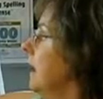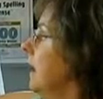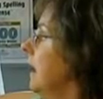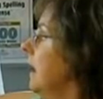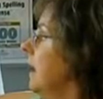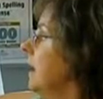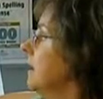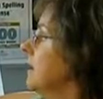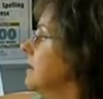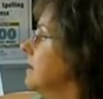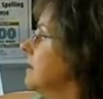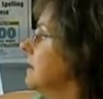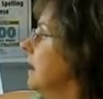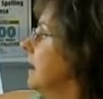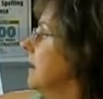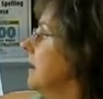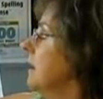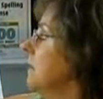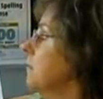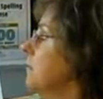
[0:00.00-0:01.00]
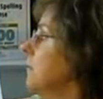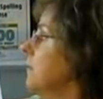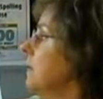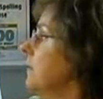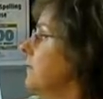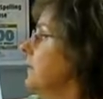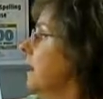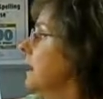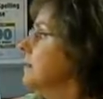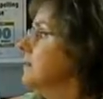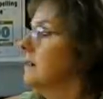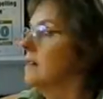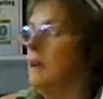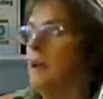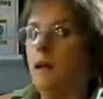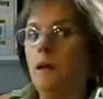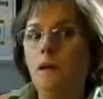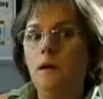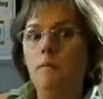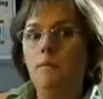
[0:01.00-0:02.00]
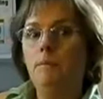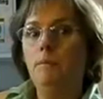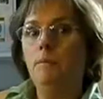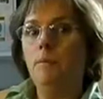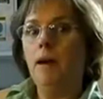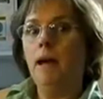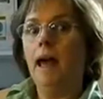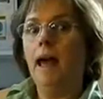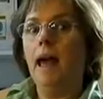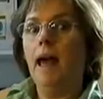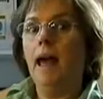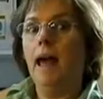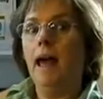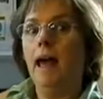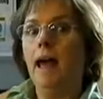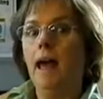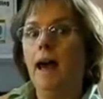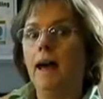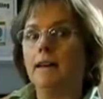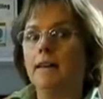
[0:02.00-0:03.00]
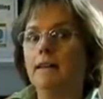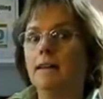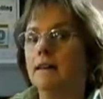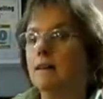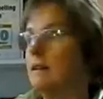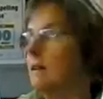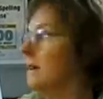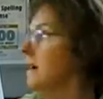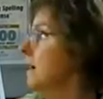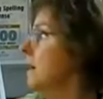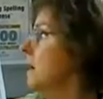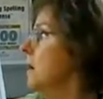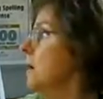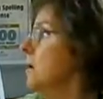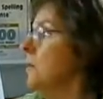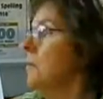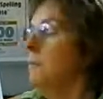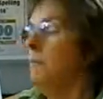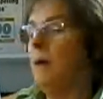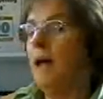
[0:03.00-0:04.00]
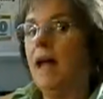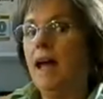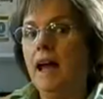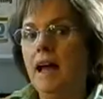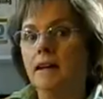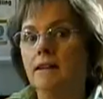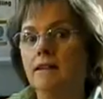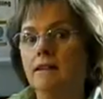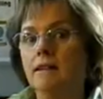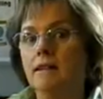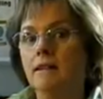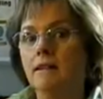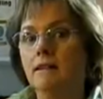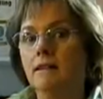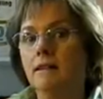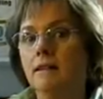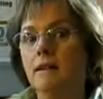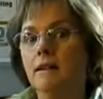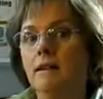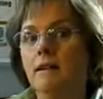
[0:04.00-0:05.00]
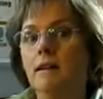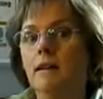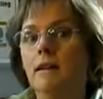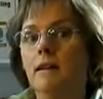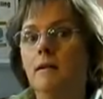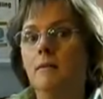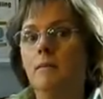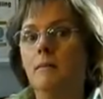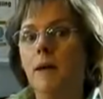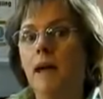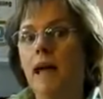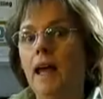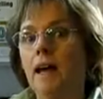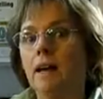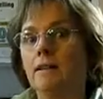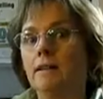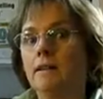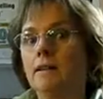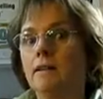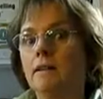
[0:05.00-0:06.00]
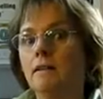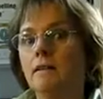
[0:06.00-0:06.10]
and say them really fast. Pat, pat, pat.